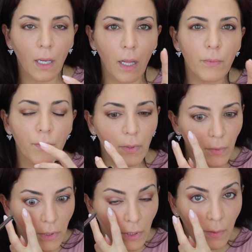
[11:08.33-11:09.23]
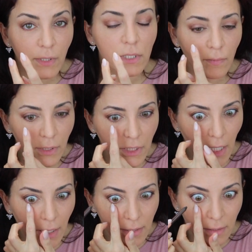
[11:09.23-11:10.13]
I'll be right with you. Let me just finish
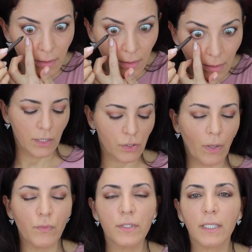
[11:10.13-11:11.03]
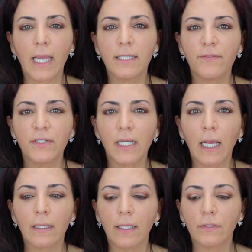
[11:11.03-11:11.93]
this. So I'm using a different
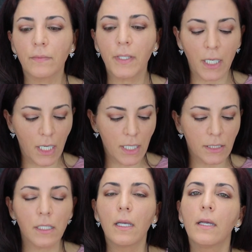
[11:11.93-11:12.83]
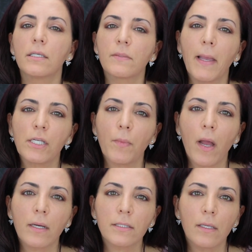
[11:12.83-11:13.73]
eyeliner because
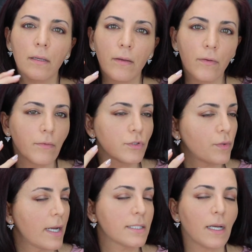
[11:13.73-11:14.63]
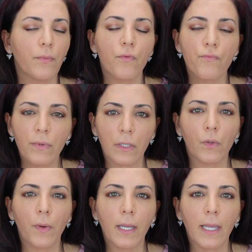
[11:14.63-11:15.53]
Smashbox dries up real
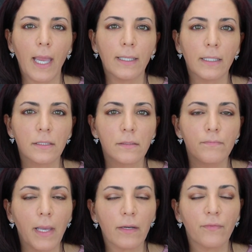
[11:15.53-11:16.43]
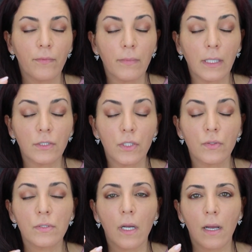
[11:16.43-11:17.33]
quick, and it's better for me to
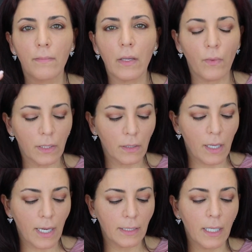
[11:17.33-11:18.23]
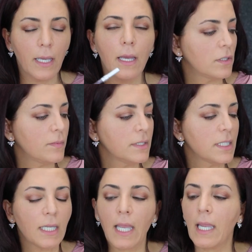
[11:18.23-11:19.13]
use on my waterline. Urban
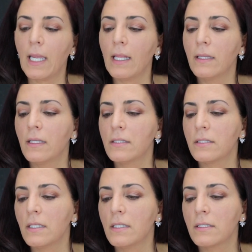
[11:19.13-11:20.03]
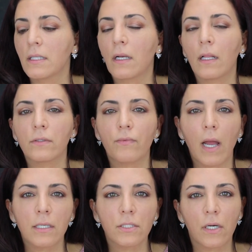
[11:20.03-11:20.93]
Decay, and this is in the color
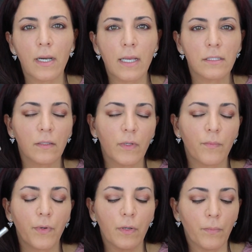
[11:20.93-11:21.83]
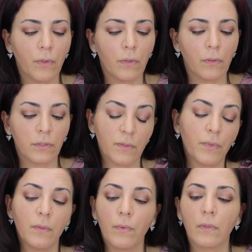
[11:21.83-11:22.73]
Rockstar. It has a little bit of purple. It's a
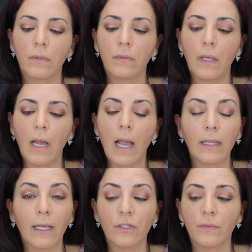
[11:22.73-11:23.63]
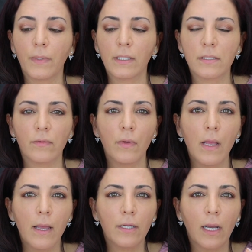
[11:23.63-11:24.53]
purple eyeliner, but it's a
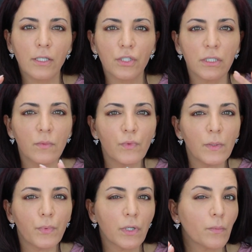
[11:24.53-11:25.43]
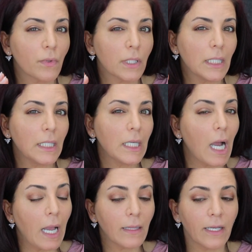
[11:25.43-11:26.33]
kind of shimmery purpley
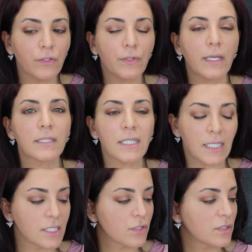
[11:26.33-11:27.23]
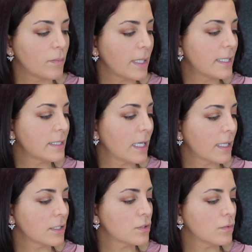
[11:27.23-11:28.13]
eyeliner, and it's easier to blend. I
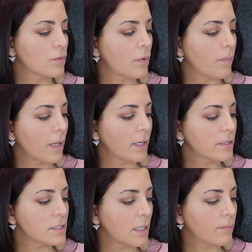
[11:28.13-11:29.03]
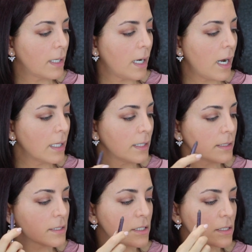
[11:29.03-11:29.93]
like to apply this on my
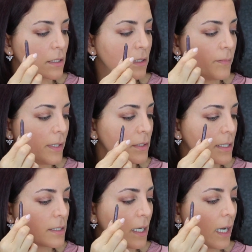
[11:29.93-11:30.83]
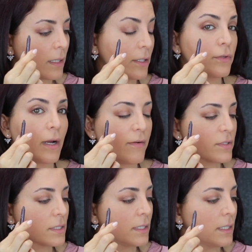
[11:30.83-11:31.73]
eyelids just a little bit as an eyeliner,
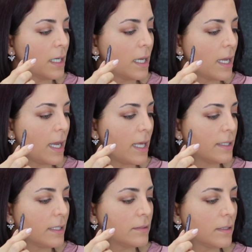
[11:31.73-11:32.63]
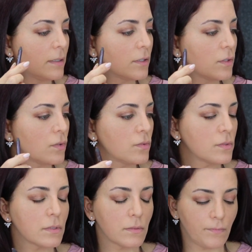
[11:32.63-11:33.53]
obviously, and then
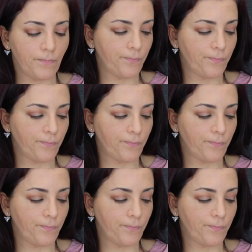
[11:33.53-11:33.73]
use